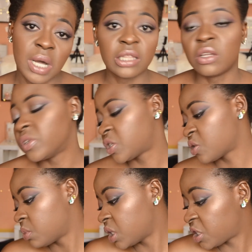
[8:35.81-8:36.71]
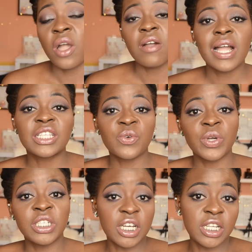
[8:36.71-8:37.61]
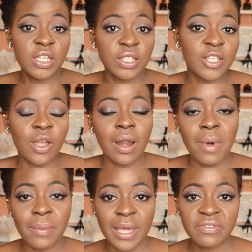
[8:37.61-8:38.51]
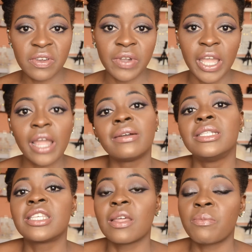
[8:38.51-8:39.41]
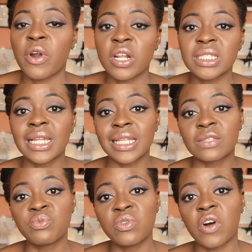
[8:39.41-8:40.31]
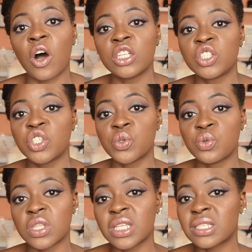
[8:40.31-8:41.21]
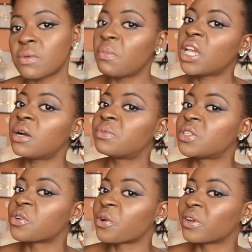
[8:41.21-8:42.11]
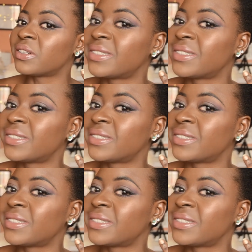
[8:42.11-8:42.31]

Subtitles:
I love it so much. Alright, so we're done talking about my favorite hair and skin products. Now let's move on to this makeup tutorial.